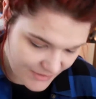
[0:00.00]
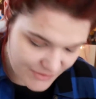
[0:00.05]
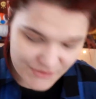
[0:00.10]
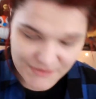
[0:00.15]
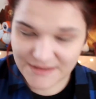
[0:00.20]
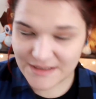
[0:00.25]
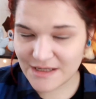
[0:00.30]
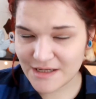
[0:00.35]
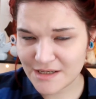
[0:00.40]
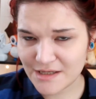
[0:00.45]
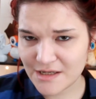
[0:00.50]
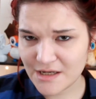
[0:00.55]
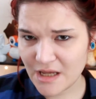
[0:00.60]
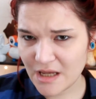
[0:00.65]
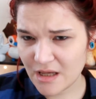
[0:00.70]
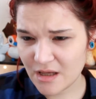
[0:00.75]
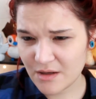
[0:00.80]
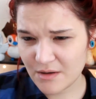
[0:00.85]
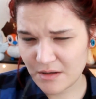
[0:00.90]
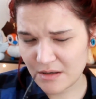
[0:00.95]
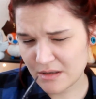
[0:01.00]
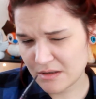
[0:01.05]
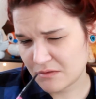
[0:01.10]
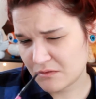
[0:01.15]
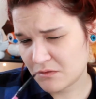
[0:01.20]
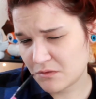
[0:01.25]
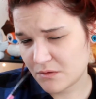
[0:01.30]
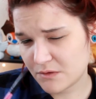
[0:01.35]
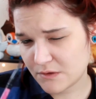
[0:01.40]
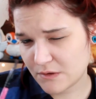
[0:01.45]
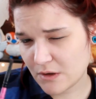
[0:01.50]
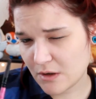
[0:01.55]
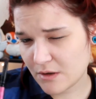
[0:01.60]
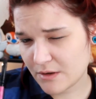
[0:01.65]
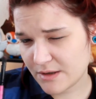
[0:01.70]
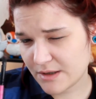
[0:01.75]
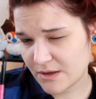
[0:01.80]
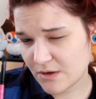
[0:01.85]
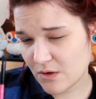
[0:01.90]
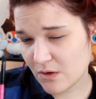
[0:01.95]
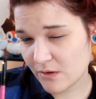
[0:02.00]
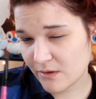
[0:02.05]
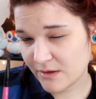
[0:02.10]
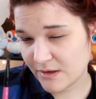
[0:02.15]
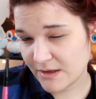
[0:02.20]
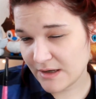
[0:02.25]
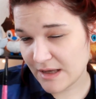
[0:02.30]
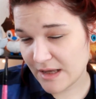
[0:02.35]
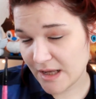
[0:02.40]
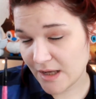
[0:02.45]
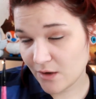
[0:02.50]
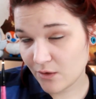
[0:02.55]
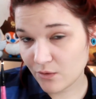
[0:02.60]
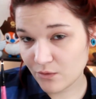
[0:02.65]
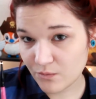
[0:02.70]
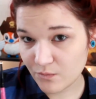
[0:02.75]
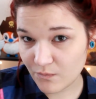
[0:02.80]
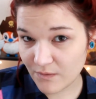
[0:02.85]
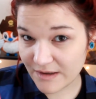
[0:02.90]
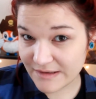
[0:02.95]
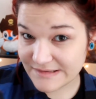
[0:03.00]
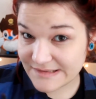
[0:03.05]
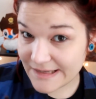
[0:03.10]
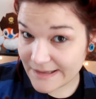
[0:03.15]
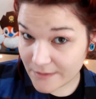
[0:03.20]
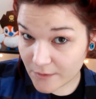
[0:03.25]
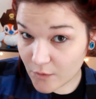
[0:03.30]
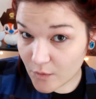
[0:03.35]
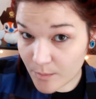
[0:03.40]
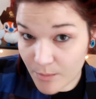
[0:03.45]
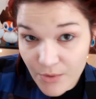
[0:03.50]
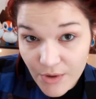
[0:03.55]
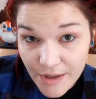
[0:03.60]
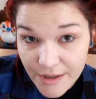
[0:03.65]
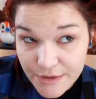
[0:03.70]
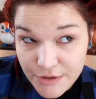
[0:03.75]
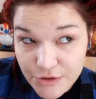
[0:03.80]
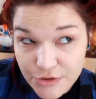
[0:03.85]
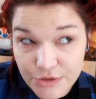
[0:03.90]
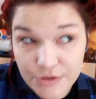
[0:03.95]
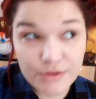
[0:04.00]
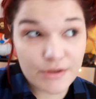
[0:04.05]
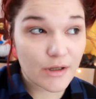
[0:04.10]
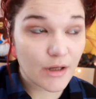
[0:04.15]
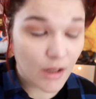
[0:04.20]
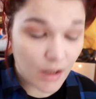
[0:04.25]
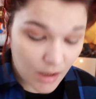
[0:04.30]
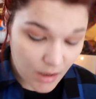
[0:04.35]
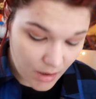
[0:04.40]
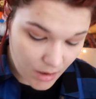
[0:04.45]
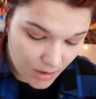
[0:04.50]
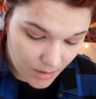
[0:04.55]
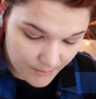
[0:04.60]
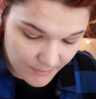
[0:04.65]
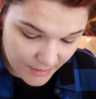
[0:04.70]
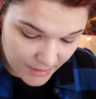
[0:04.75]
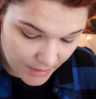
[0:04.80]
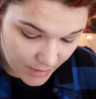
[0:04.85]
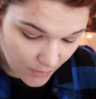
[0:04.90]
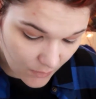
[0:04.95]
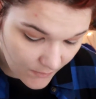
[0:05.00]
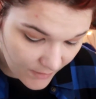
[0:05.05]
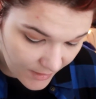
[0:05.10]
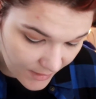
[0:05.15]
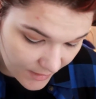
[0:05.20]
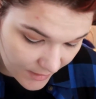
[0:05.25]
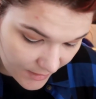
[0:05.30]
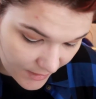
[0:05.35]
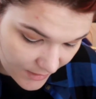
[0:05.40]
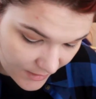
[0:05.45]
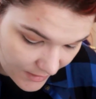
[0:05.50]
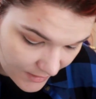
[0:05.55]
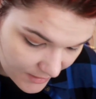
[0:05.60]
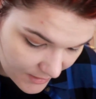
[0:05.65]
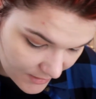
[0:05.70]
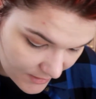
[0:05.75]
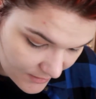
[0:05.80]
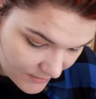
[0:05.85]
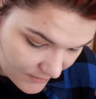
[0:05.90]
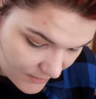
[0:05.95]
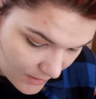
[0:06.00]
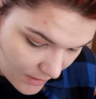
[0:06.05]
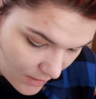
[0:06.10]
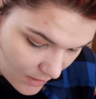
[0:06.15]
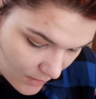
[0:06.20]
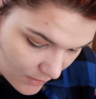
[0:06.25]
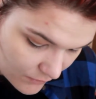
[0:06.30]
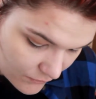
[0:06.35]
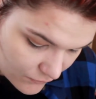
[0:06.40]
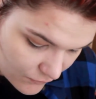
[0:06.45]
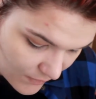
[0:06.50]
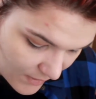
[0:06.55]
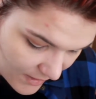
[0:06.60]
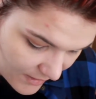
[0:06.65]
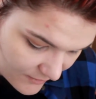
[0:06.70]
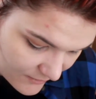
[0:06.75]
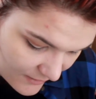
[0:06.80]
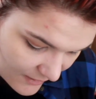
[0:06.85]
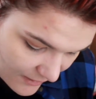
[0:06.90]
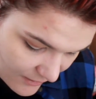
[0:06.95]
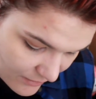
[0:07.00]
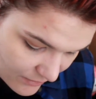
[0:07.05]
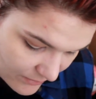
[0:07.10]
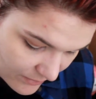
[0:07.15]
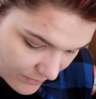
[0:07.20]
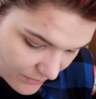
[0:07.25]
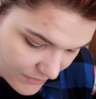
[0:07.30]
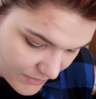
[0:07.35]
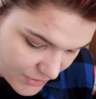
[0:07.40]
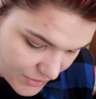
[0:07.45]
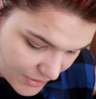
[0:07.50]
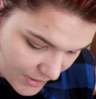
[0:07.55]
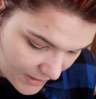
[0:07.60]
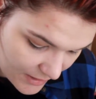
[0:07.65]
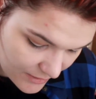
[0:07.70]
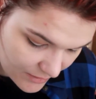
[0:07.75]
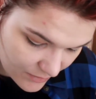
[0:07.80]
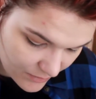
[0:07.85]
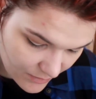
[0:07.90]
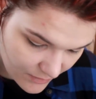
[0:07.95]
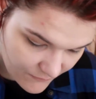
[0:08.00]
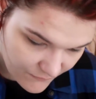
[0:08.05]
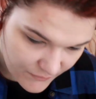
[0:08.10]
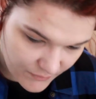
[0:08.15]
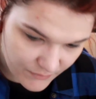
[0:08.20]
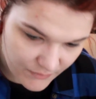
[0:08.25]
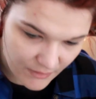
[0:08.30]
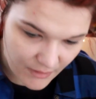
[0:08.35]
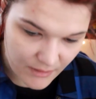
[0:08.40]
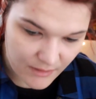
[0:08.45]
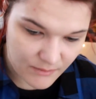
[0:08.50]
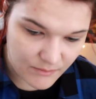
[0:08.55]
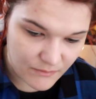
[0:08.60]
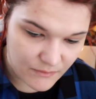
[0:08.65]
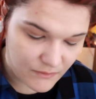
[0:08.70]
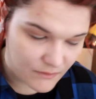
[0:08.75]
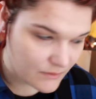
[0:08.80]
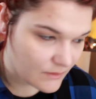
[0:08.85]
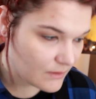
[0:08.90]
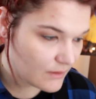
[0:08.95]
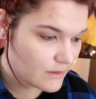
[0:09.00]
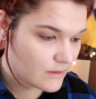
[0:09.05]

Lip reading: I just take I don't know what to call it, I call it an angled rectangle brush, and I go ahead and drag that through the shadow a few times